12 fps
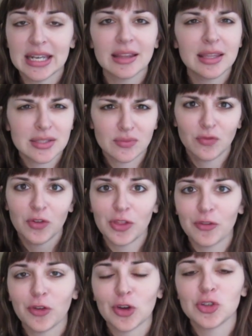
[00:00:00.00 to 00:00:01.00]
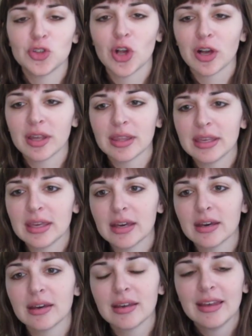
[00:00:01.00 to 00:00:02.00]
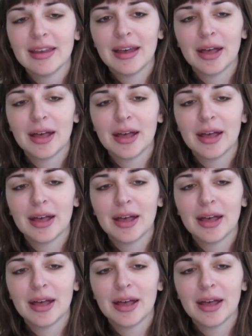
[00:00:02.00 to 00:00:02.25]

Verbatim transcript: at least for the first chunk of the year.